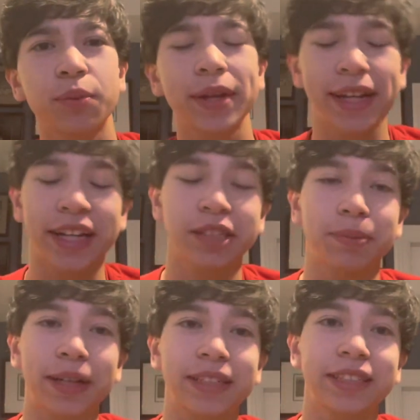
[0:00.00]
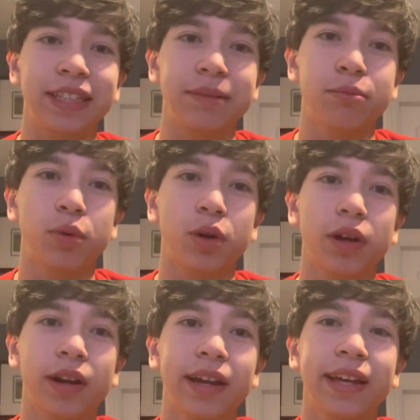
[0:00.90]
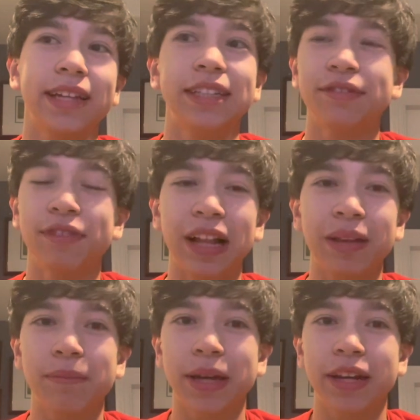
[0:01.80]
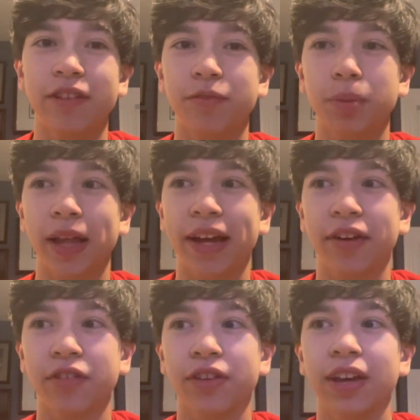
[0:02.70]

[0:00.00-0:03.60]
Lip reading: we can expect to see more development of players.